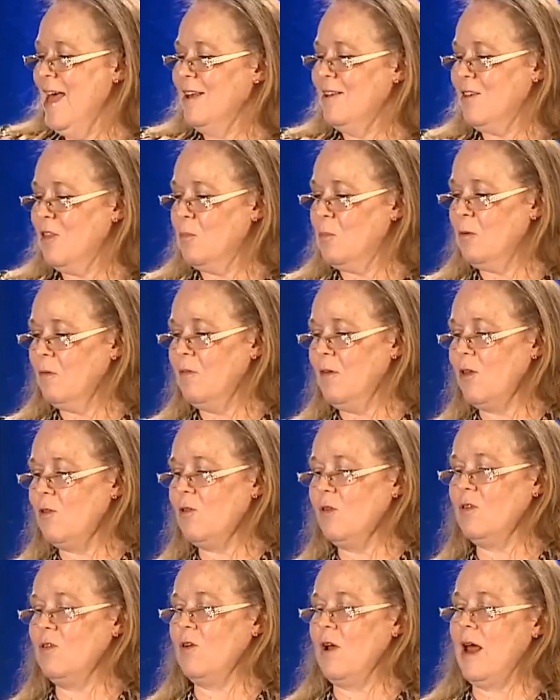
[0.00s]
to the
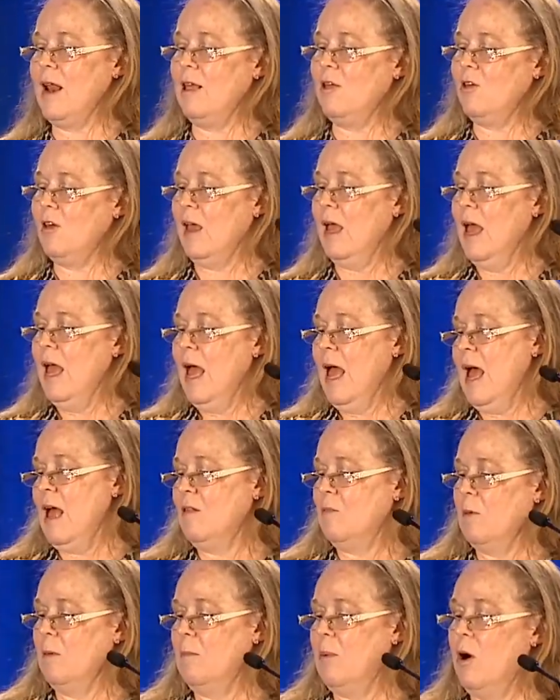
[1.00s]
provincial strategy
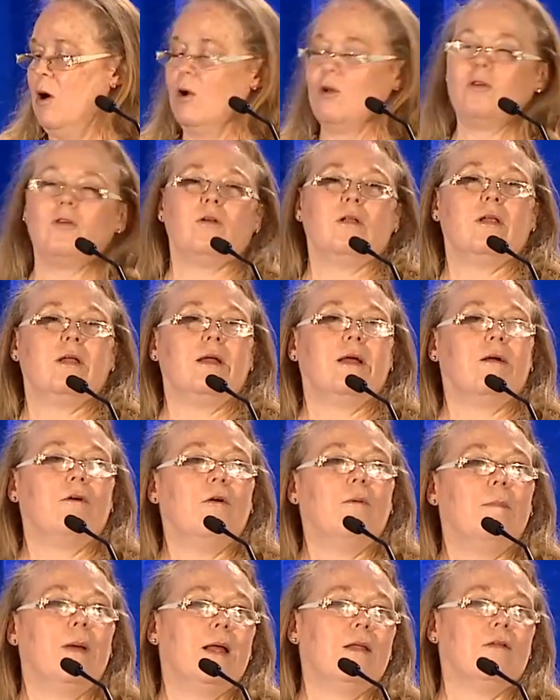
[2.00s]
has been partial and
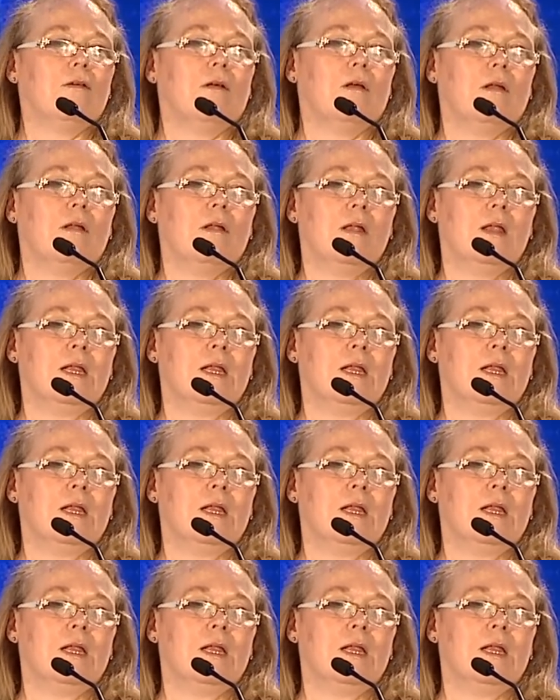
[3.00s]
incremental.